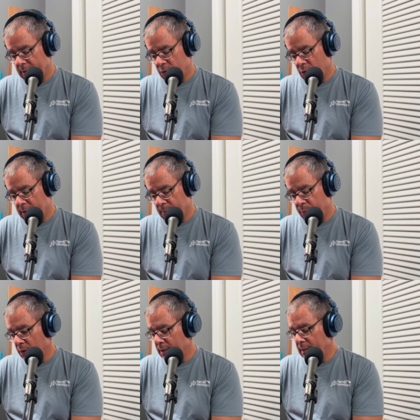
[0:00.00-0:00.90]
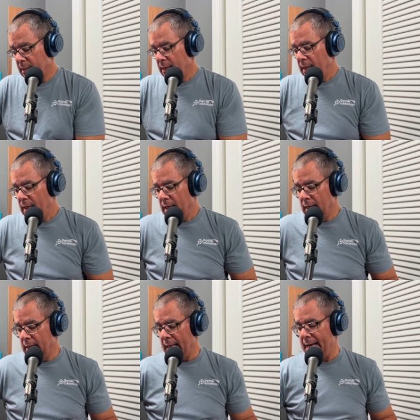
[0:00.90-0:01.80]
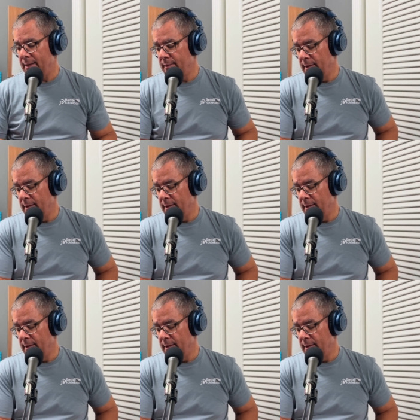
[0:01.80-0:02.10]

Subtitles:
enjoy the book a lot.